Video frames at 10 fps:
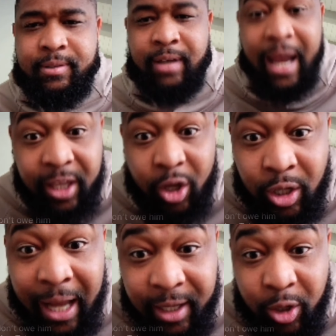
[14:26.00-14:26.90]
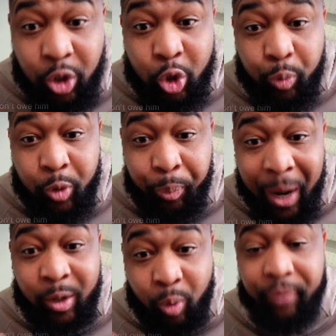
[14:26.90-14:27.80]
Like you
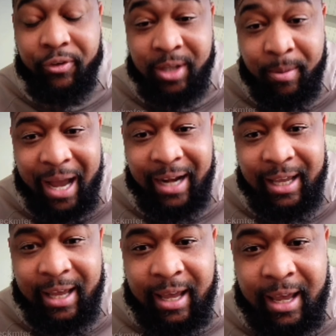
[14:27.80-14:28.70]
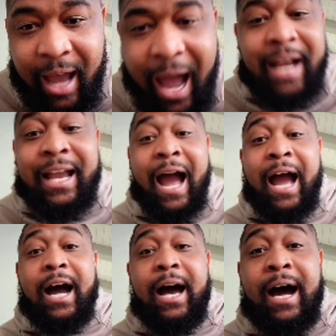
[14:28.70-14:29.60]
probably work for somebody. I
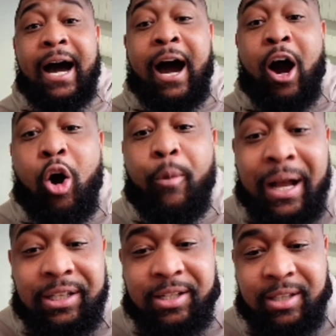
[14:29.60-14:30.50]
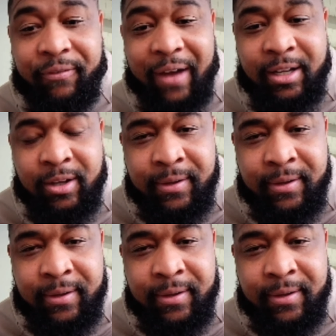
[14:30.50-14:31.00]
got a whole bunch of stuff I do.